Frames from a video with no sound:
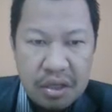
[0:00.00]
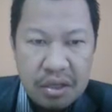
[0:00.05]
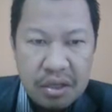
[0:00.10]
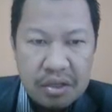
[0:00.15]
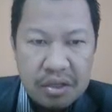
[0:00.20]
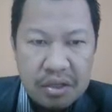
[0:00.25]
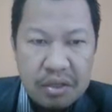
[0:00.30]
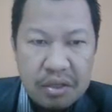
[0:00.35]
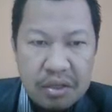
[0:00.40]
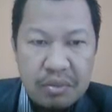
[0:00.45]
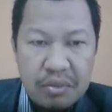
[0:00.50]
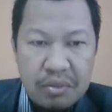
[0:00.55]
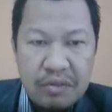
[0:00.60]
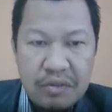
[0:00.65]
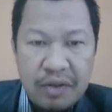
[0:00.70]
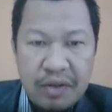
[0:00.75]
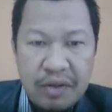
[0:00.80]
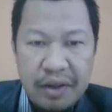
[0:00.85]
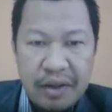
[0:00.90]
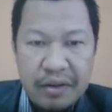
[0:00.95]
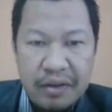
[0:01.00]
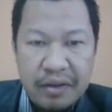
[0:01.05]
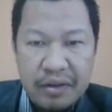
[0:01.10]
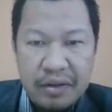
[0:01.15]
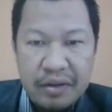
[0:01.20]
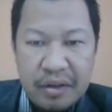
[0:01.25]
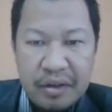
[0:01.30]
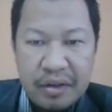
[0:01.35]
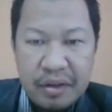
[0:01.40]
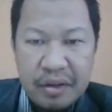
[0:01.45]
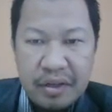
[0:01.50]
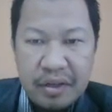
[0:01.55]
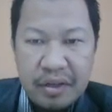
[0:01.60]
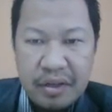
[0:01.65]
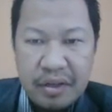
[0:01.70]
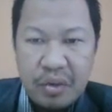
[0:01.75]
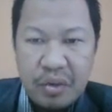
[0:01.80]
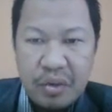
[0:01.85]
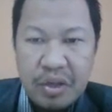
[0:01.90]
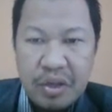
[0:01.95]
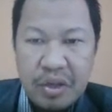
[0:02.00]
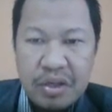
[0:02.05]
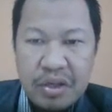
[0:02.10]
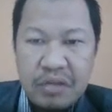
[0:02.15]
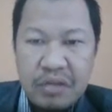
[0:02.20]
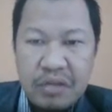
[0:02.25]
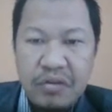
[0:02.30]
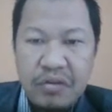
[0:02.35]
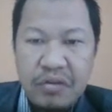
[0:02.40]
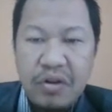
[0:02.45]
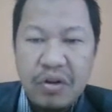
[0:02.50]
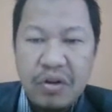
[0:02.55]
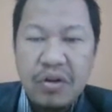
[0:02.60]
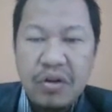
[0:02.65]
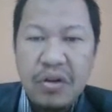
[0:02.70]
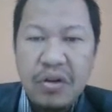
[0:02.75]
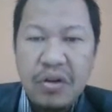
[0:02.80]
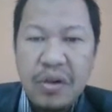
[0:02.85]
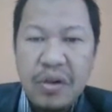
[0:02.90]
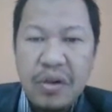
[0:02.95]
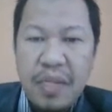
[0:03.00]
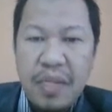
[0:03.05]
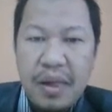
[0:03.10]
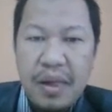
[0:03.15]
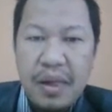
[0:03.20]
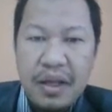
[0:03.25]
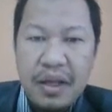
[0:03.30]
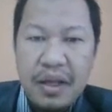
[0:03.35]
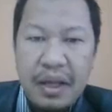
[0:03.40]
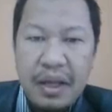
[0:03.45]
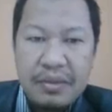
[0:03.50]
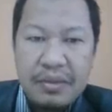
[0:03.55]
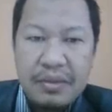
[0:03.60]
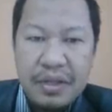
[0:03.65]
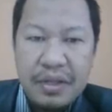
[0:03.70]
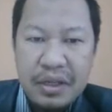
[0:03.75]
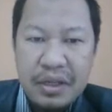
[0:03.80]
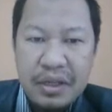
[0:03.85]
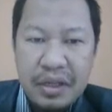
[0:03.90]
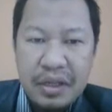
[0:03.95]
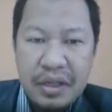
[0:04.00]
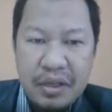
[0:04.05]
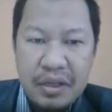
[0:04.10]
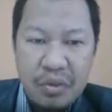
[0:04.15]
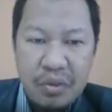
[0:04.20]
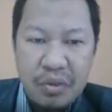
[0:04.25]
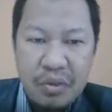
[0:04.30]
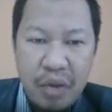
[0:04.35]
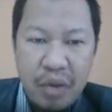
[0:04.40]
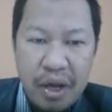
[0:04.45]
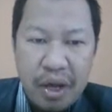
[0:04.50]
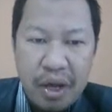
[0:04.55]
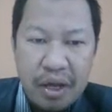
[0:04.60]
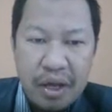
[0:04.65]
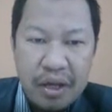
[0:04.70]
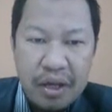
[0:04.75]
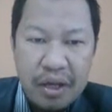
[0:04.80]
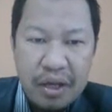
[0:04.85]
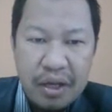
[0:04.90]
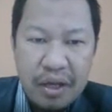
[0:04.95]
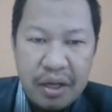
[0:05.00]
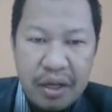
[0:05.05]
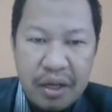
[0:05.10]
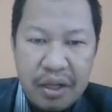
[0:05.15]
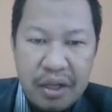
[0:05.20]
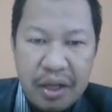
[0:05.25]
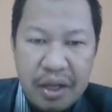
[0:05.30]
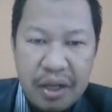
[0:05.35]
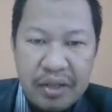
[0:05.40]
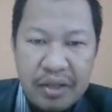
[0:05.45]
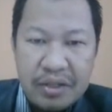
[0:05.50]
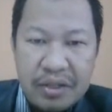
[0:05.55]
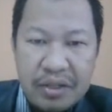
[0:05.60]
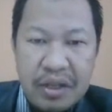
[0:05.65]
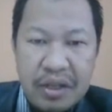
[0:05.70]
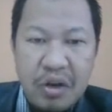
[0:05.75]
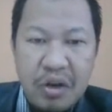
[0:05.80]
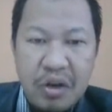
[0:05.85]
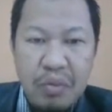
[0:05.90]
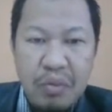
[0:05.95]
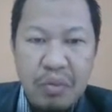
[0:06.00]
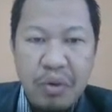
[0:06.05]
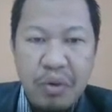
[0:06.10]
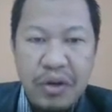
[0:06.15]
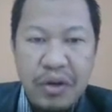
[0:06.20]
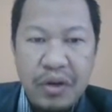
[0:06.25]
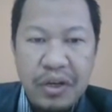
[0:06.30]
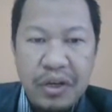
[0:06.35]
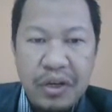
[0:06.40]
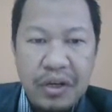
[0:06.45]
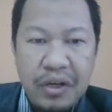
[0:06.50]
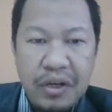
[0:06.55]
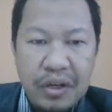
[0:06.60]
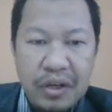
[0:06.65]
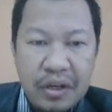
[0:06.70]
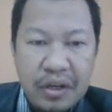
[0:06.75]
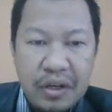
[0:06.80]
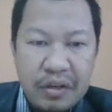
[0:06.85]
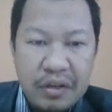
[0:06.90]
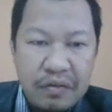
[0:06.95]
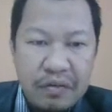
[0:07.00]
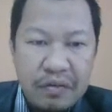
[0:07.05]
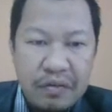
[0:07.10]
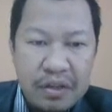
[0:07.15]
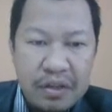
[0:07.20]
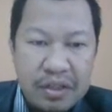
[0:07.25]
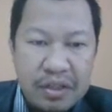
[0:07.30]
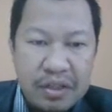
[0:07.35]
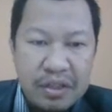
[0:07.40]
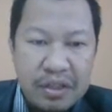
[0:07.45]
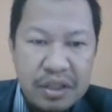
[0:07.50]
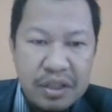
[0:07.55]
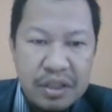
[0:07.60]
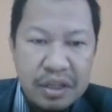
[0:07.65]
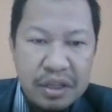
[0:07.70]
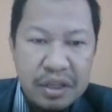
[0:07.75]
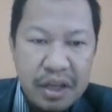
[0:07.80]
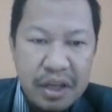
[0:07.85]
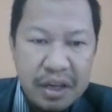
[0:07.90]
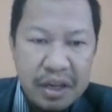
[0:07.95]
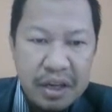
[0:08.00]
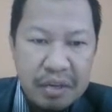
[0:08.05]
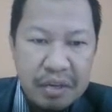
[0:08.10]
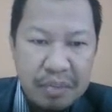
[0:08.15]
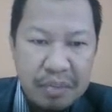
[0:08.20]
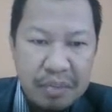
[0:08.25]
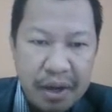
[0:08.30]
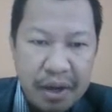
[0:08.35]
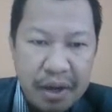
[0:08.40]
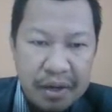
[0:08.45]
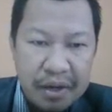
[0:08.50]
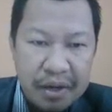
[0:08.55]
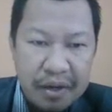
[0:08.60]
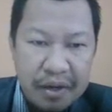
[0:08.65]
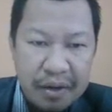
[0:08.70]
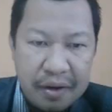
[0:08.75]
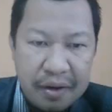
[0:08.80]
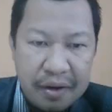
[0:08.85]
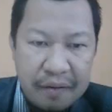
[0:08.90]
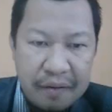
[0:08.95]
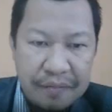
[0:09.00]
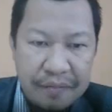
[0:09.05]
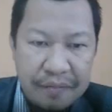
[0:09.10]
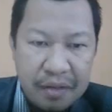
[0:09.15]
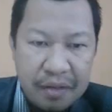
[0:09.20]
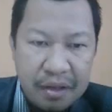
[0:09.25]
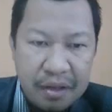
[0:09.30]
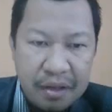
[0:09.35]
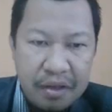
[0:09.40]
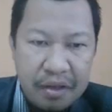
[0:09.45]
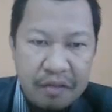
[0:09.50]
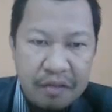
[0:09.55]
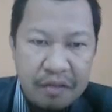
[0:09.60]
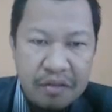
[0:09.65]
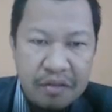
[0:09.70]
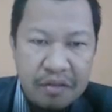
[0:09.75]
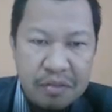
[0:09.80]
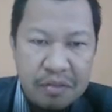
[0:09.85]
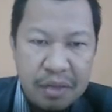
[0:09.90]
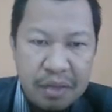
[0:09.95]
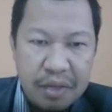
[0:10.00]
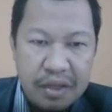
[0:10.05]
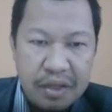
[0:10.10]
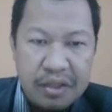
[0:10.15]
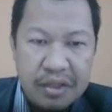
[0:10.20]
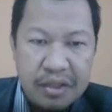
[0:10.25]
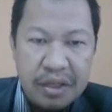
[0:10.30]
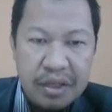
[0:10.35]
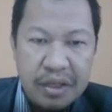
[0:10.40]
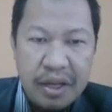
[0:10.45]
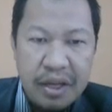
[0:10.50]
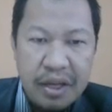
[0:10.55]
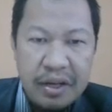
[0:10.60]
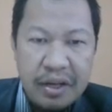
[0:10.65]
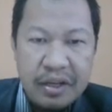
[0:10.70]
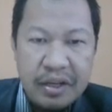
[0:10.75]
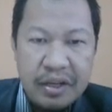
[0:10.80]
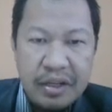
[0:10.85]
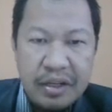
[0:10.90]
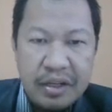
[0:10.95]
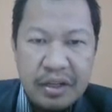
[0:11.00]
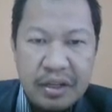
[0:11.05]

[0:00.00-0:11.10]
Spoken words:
simplified equation for AM signal, where it has three components. First is the carrier part. The first part is the carrier.